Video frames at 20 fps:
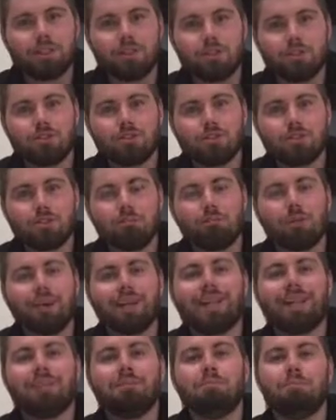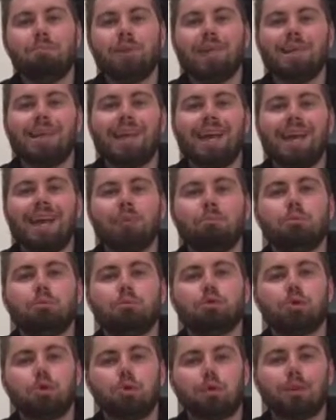leaders by being
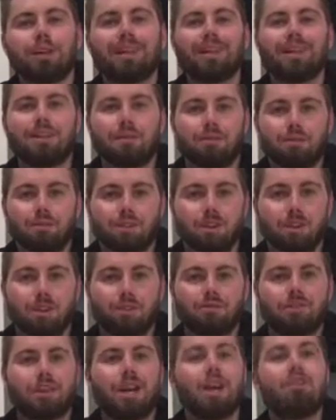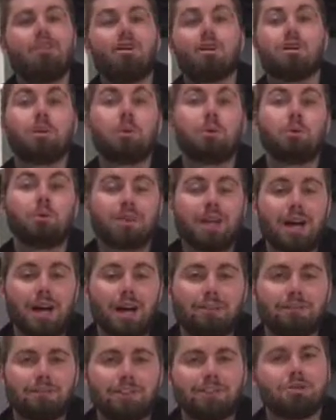able to look at themselves and their own
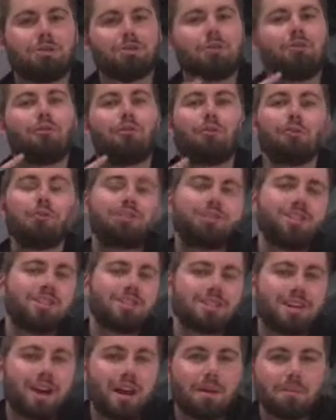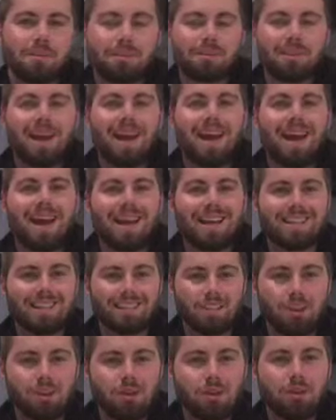life. And so the first assignment is
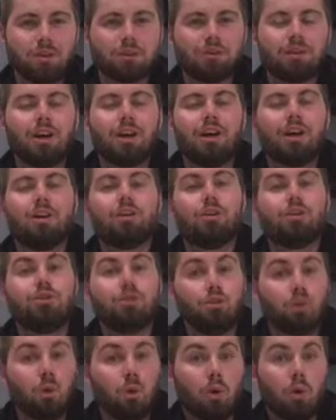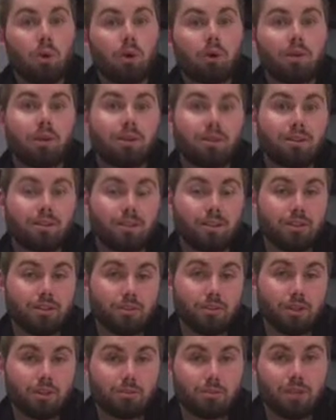called your
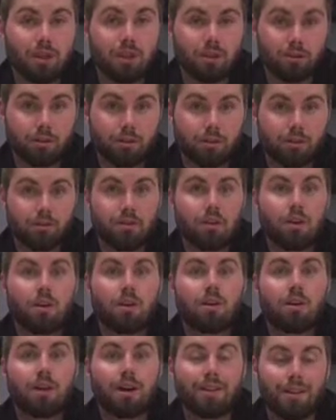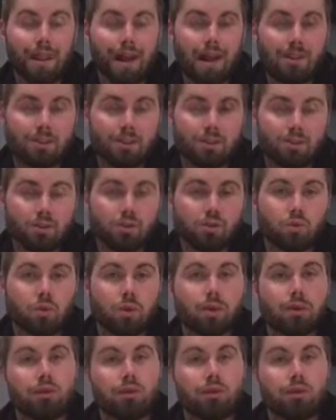leadership narrative analysis, where